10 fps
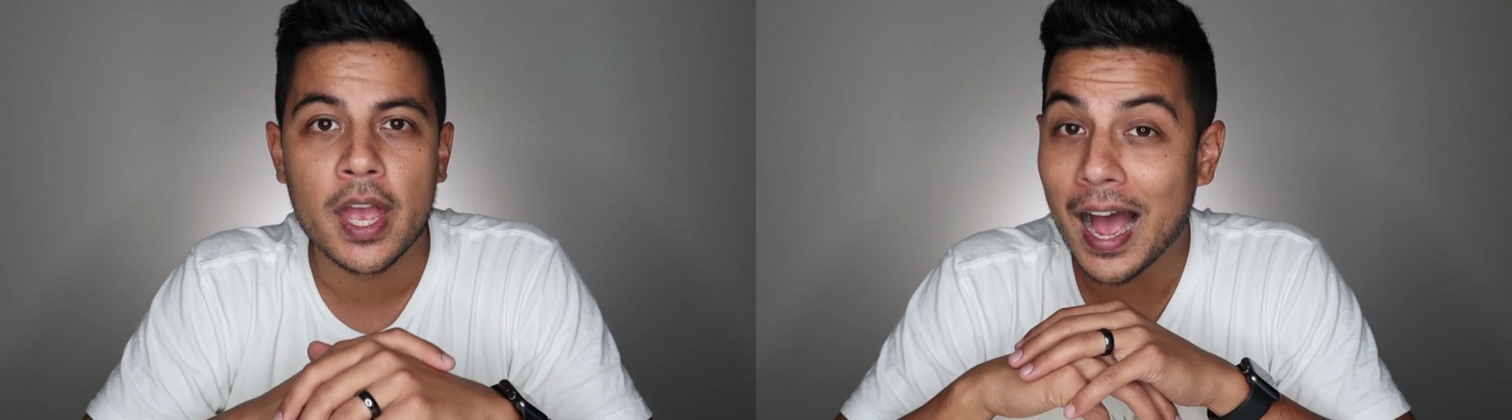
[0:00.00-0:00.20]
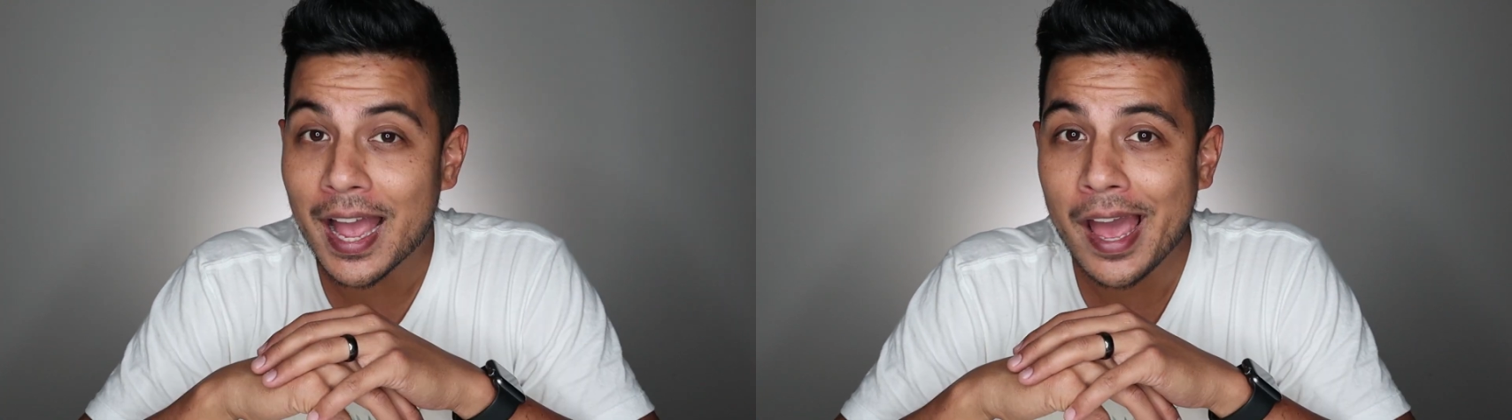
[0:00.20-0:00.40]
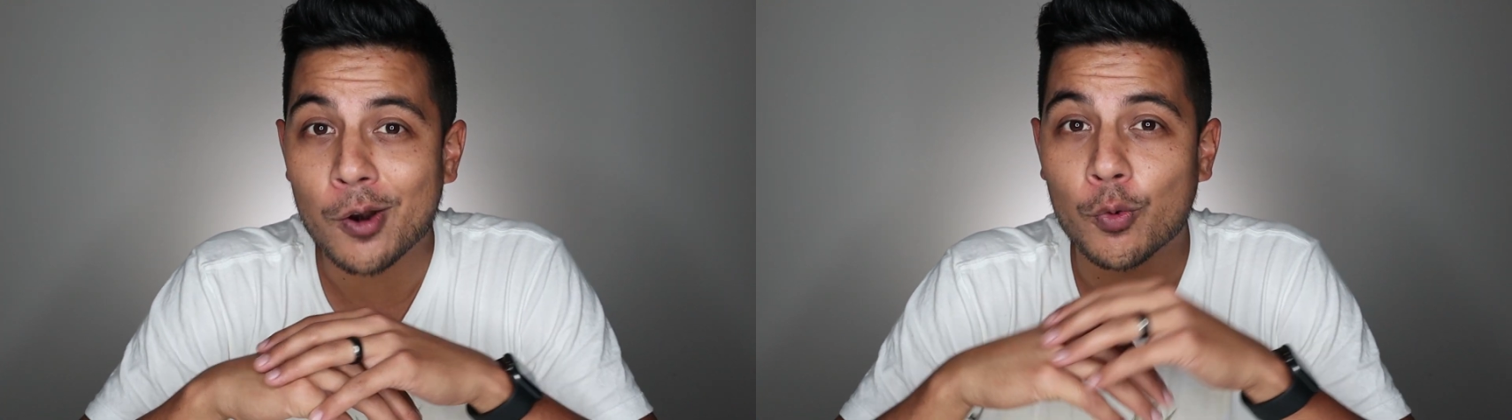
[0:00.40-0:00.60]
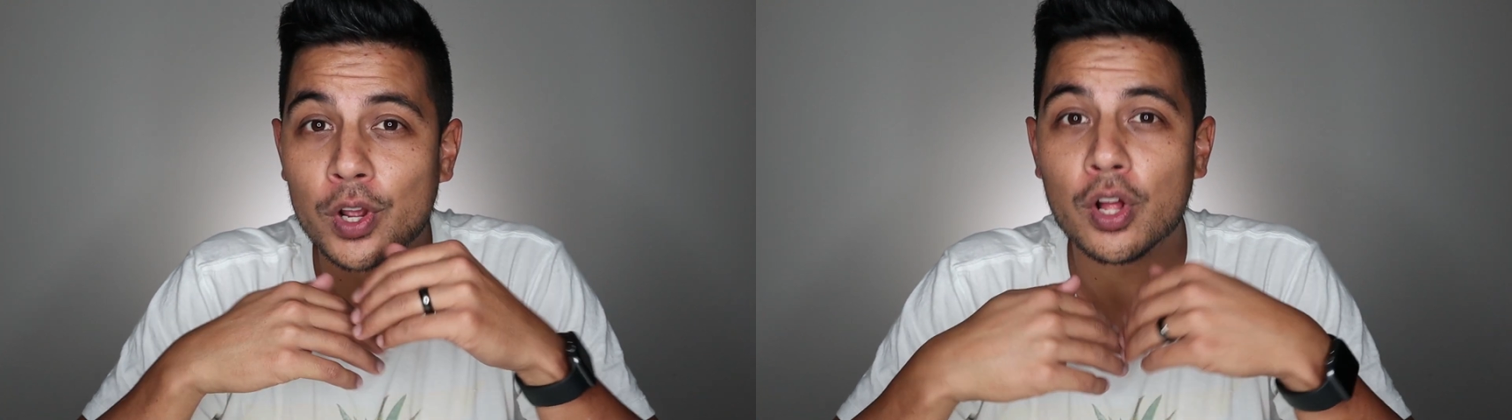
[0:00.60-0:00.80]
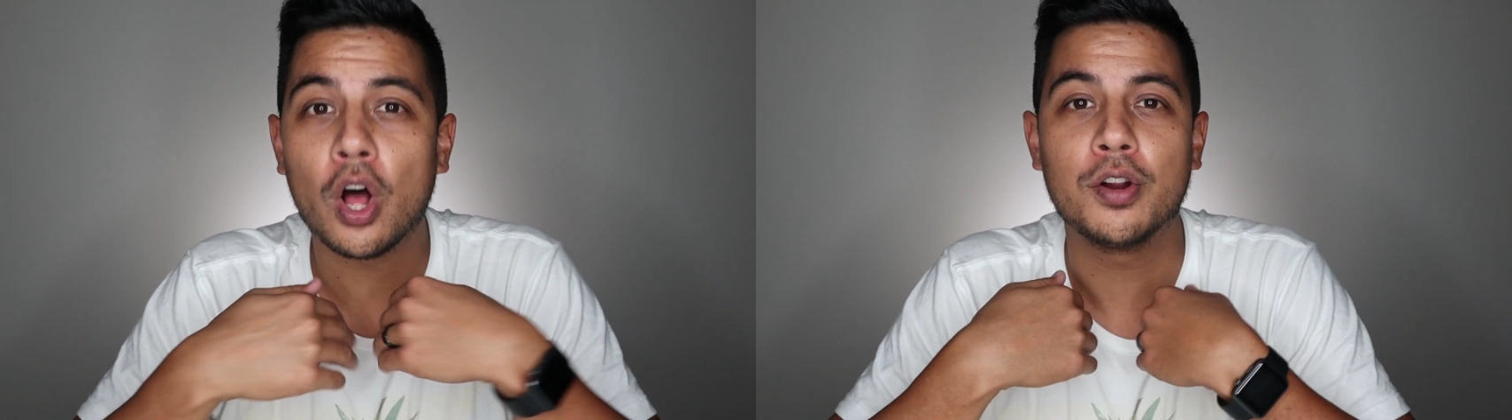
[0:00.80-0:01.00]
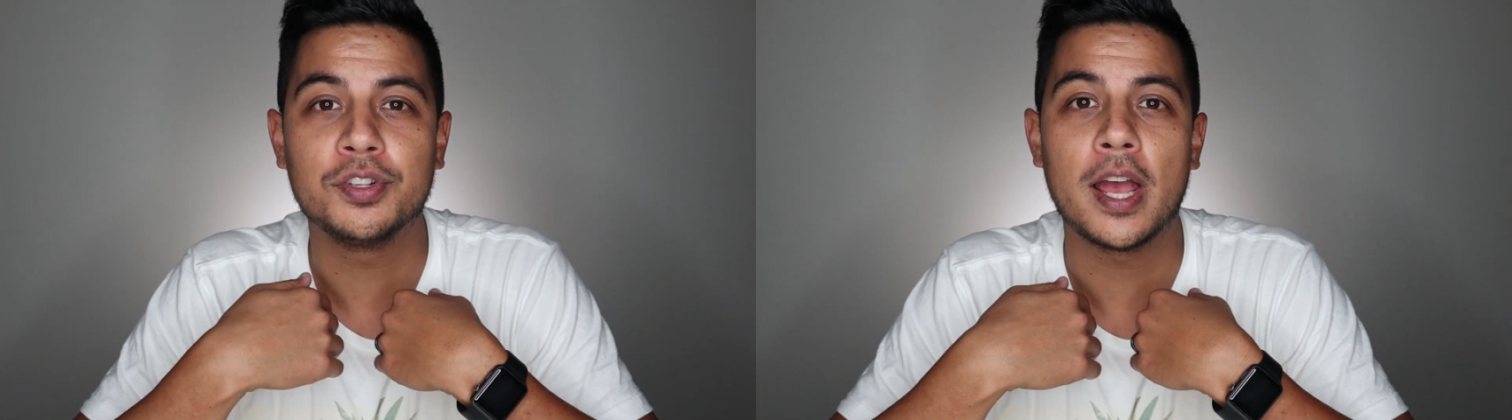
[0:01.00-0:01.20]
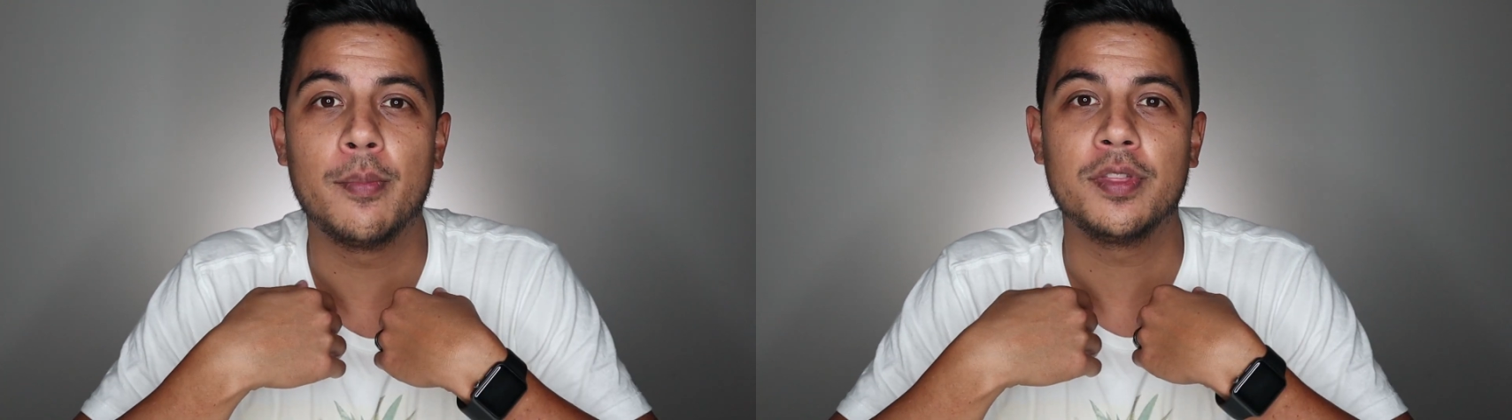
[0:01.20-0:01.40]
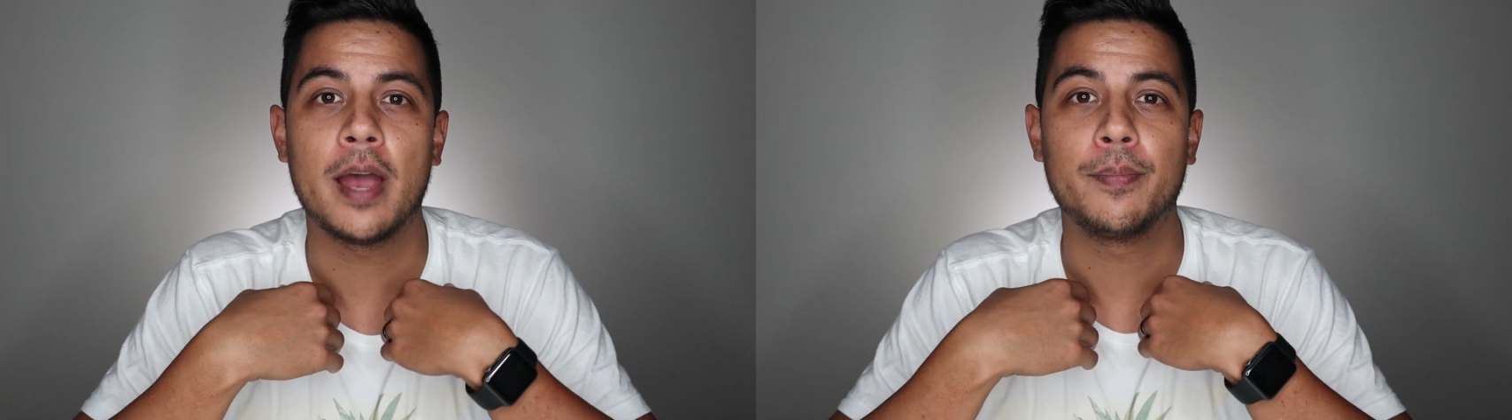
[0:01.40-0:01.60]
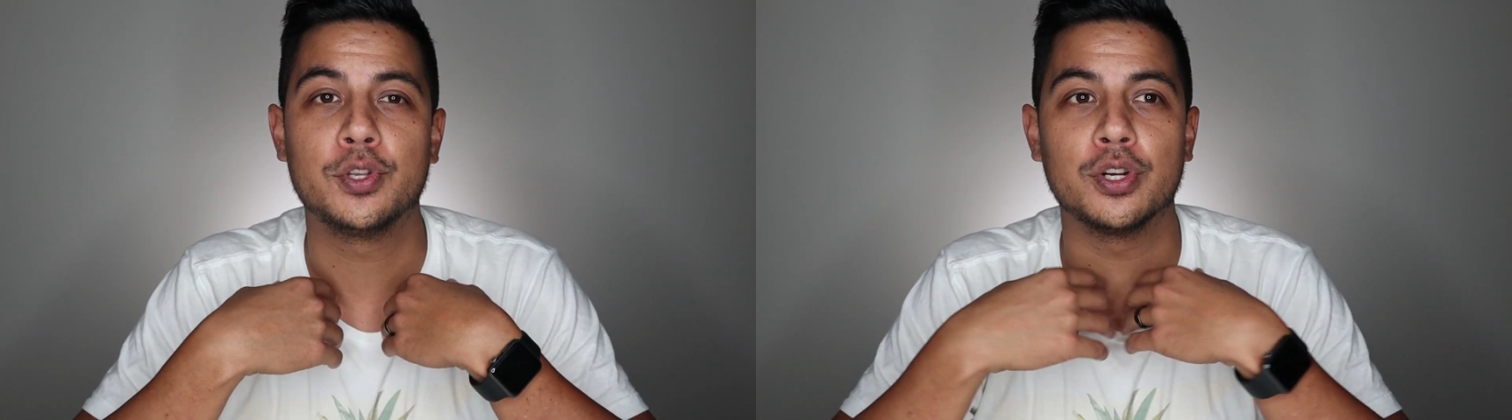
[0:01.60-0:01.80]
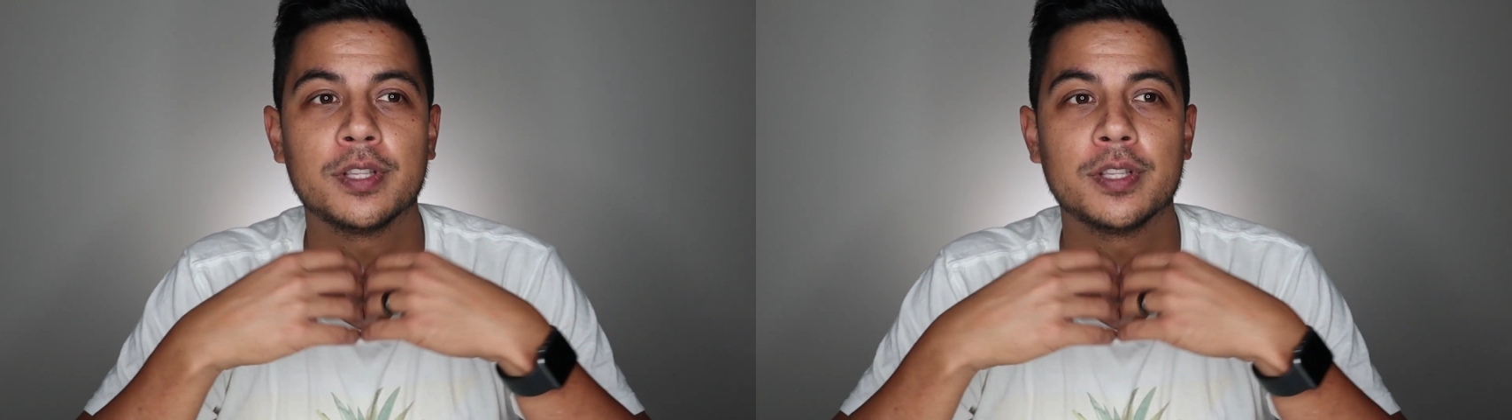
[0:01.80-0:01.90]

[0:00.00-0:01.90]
I had a real hard time with aperture,